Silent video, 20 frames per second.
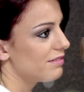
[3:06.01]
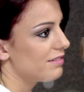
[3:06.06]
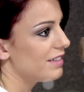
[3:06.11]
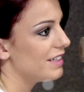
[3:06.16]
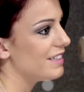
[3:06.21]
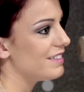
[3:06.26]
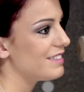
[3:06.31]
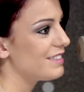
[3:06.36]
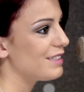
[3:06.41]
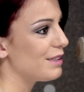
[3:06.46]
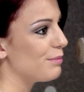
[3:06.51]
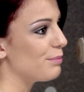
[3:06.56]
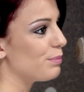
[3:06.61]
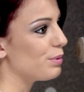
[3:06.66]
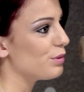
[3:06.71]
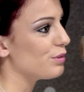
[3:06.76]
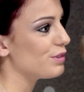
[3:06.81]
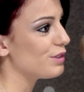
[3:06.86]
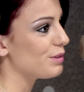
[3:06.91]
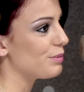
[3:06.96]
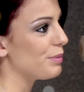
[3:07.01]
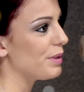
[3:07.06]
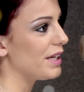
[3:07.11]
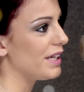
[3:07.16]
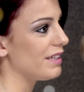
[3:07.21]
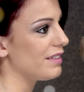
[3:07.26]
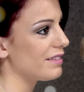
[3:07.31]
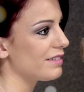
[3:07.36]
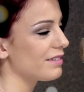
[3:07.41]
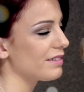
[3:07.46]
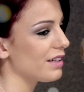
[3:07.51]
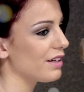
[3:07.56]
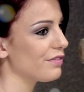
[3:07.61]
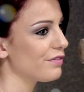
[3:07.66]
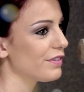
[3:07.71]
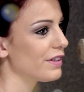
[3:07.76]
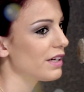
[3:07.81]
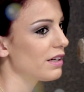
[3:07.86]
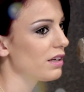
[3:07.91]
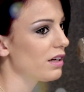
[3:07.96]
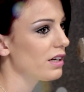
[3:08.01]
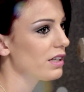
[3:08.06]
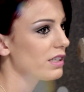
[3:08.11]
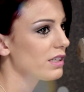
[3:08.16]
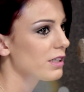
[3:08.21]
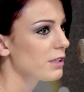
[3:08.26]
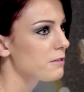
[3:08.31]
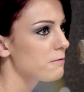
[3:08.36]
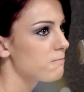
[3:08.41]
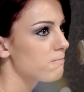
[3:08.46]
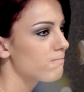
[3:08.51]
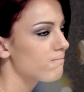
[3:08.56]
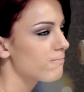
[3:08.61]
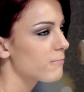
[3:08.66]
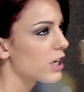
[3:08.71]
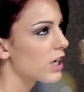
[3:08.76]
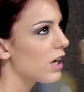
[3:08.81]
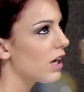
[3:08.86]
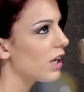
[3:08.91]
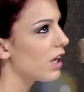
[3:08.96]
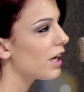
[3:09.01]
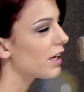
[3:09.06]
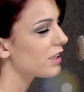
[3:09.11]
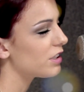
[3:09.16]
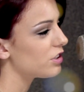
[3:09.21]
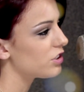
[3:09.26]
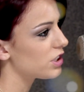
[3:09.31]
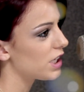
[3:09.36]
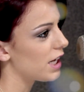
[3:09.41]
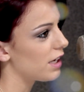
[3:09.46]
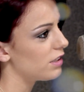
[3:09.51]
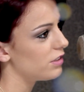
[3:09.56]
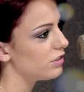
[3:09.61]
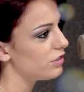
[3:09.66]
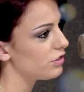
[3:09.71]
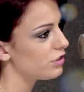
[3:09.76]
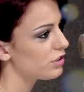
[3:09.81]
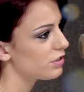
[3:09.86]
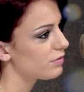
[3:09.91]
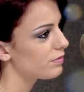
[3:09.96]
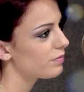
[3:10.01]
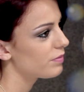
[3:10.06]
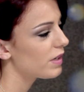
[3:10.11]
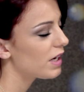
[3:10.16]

It's simple to me. I feel like I like a challenge,